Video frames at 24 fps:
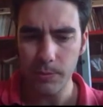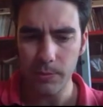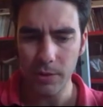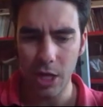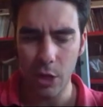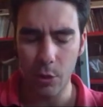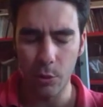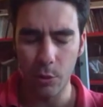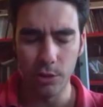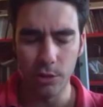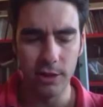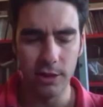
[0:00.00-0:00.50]
I
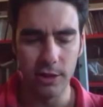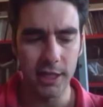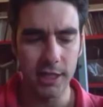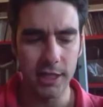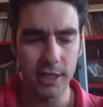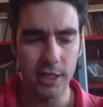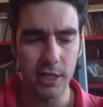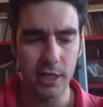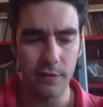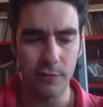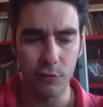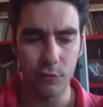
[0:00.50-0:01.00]
was lucky
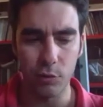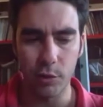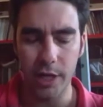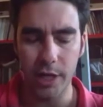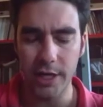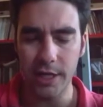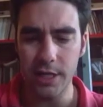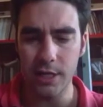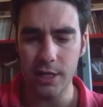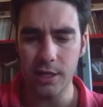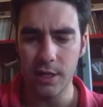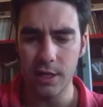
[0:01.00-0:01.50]
enough to get
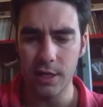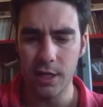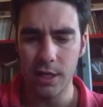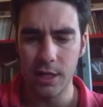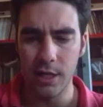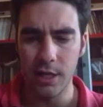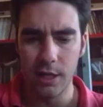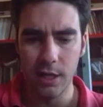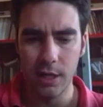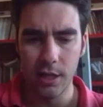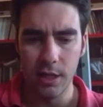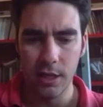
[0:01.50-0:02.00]
in.
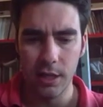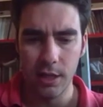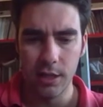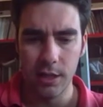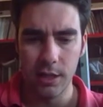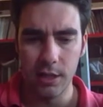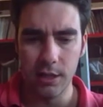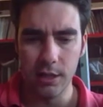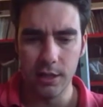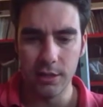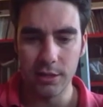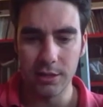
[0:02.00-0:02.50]

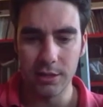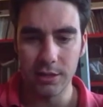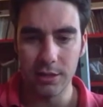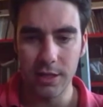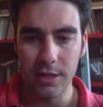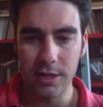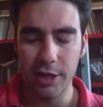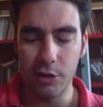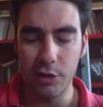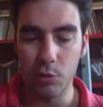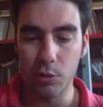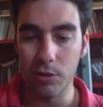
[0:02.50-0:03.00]

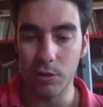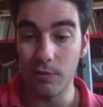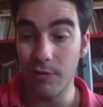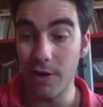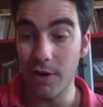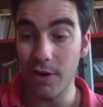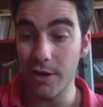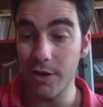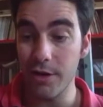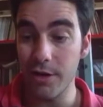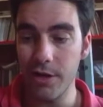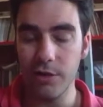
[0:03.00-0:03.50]
And it was
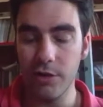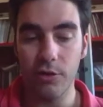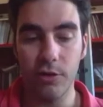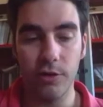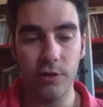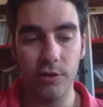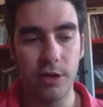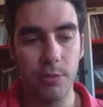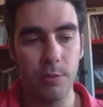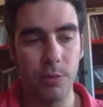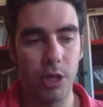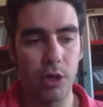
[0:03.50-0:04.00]
very
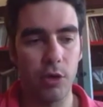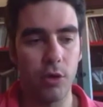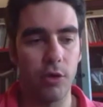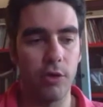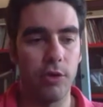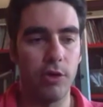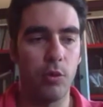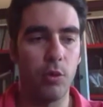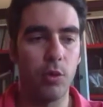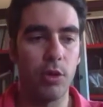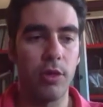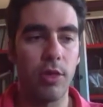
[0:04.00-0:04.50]
interesting because
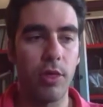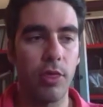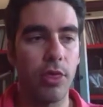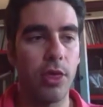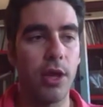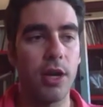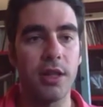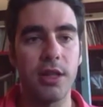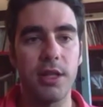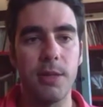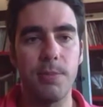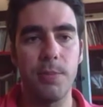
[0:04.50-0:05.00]
it was
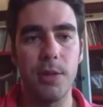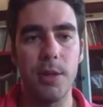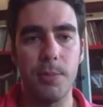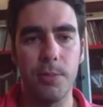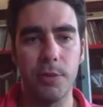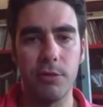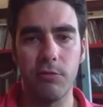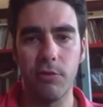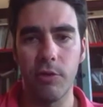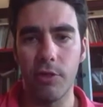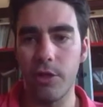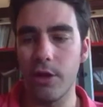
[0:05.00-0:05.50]
30
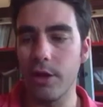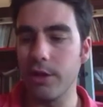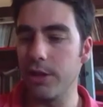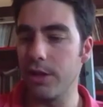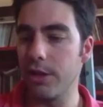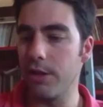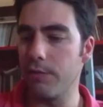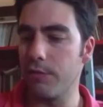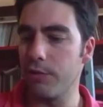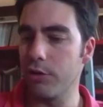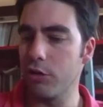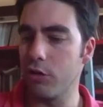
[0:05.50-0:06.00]
people, 30
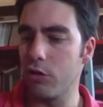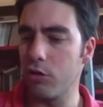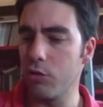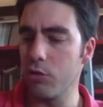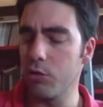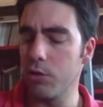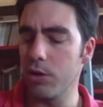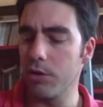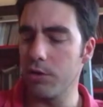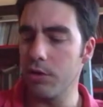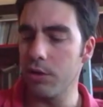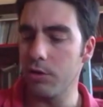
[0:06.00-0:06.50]
different
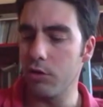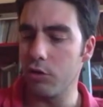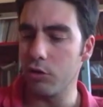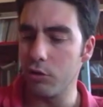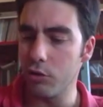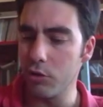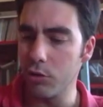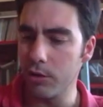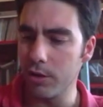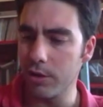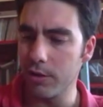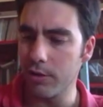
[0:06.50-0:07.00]

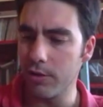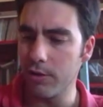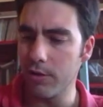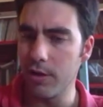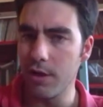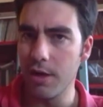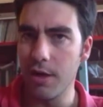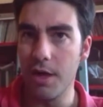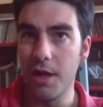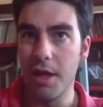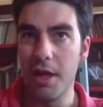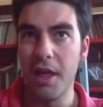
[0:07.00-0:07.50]
students,
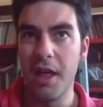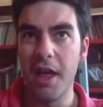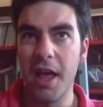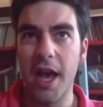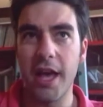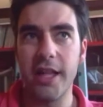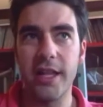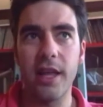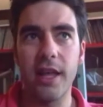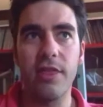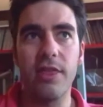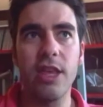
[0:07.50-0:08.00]

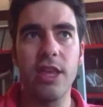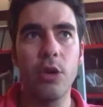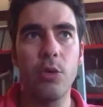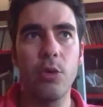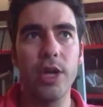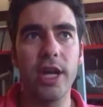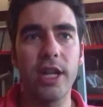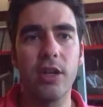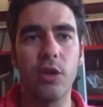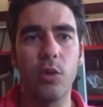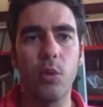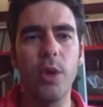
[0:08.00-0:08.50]
and I think we
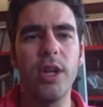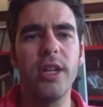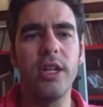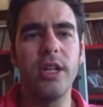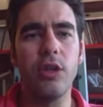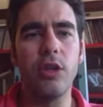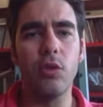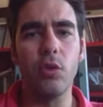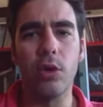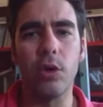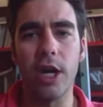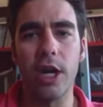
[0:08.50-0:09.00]
had
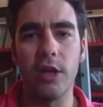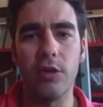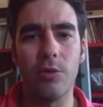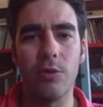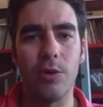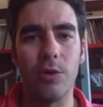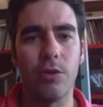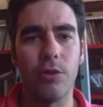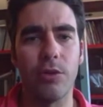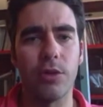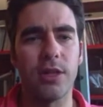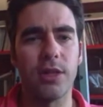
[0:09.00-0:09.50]
22
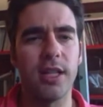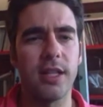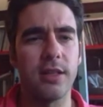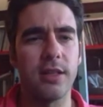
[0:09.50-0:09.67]
countries or